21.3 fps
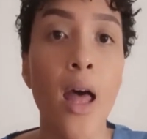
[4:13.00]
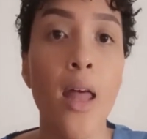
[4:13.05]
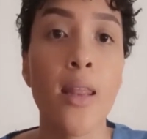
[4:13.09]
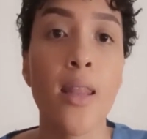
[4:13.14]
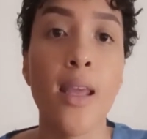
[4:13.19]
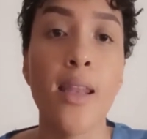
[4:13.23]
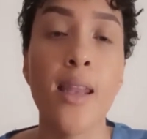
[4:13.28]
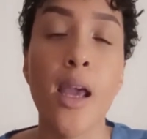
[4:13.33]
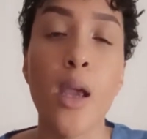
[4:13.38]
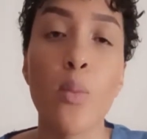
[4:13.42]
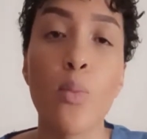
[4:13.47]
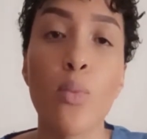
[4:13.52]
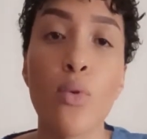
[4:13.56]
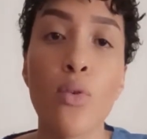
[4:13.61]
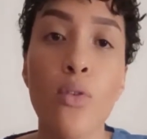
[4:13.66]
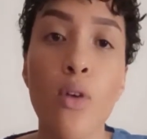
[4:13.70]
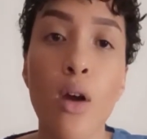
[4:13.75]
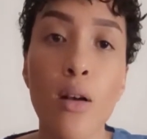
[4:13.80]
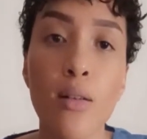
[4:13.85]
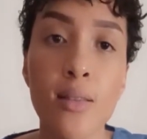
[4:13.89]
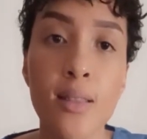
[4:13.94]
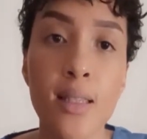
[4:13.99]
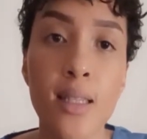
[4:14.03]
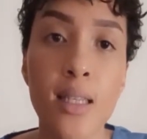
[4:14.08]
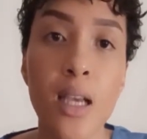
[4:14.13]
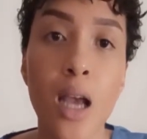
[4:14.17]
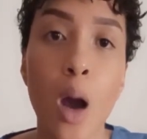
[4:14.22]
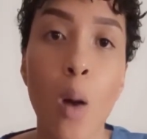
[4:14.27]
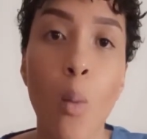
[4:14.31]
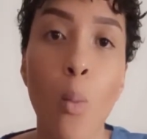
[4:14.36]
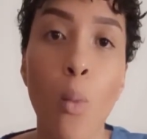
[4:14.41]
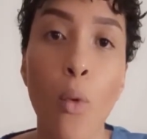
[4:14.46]
then a
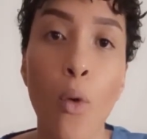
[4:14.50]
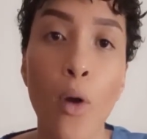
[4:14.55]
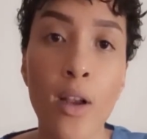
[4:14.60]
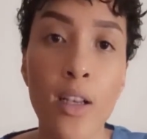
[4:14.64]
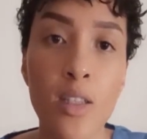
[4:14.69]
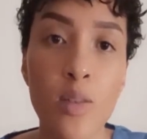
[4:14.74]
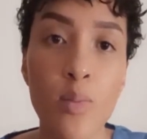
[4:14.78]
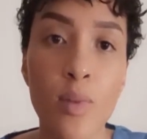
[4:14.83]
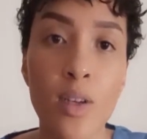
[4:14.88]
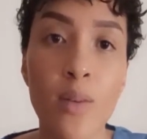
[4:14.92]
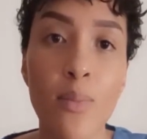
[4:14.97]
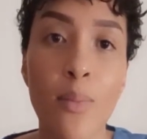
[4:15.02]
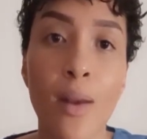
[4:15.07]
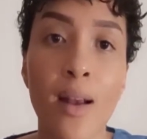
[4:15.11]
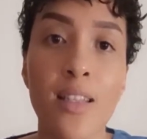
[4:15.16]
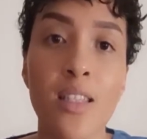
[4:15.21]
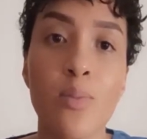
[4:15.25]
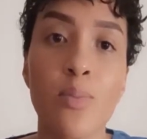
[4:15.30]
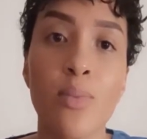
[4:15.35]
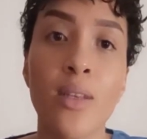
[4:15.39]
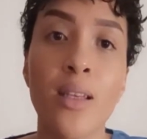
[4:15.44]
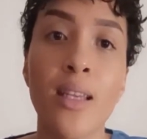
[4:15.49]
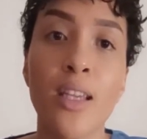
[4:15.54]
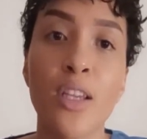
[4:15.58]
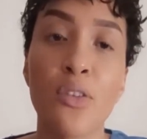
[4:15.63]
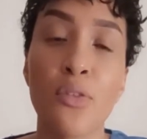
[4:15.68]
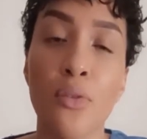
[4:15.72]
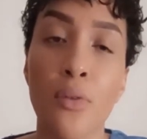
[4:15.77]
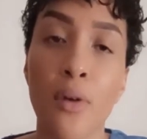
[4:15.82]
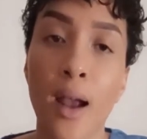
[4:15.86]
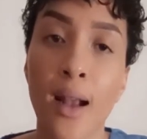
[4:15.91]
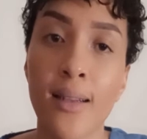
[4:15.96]
proxy appointment must be
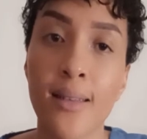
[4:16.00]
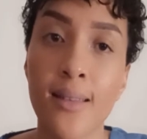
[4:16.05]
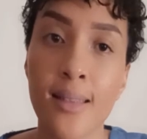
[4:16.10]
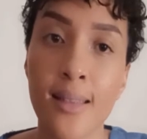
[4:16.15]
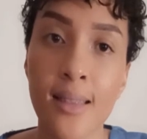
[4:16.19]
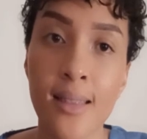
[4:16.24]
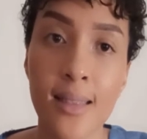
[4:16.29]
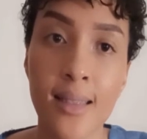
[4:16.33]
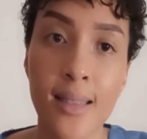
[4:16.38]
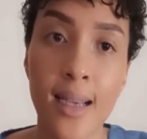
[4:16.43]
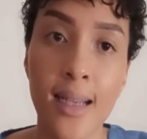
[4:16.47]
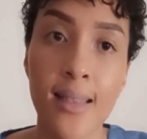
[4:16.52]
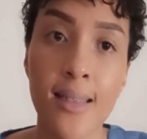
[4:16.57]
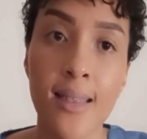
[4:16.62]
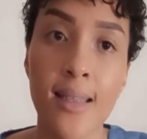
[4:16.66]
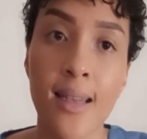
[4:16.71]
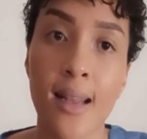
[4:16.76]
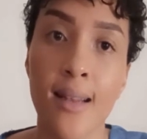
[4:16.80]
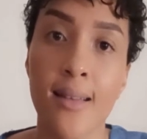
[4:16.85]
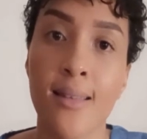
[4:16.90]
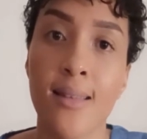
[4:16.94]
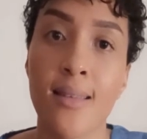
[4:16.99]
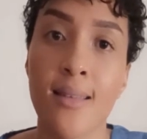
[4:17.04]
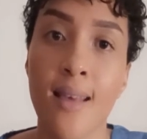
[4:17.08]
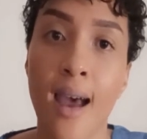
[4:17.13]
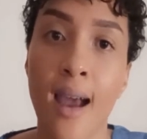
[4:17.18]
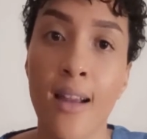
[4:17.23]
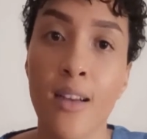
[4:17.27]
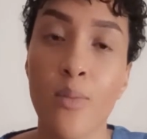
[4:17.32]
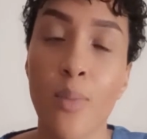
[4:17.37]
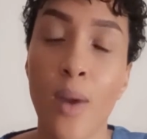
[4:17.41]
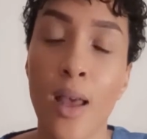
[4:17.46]
in writing, dated and
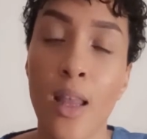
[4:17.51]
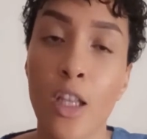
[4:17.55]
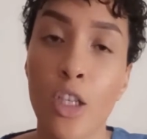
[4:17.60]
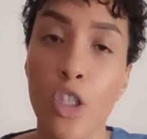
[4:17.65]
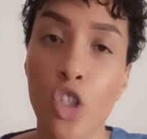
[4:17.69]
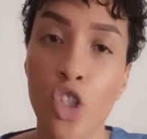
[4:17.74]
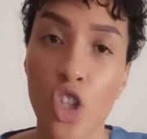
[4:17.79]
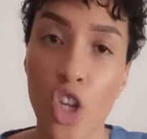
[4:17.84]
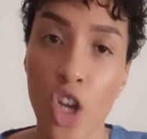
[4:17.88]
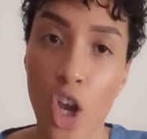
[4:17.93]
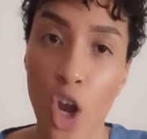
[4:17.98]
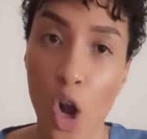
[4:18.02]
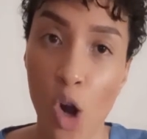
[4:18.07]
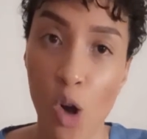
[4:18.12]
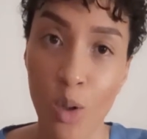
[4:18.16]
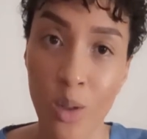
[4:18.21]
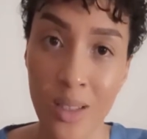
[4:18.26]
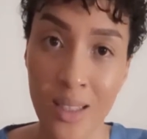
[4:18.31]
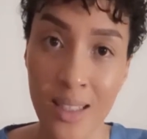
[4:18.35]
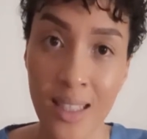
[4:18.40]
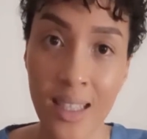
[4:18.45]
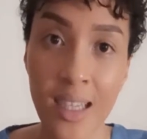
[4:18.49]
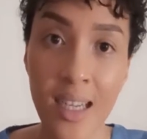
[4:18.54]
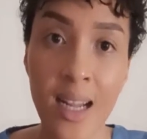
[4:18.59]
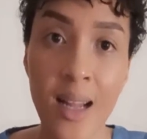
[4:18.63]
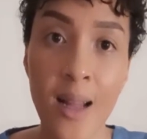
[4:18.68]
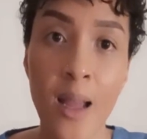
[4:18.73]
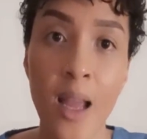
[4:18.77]
signed by the shareholder,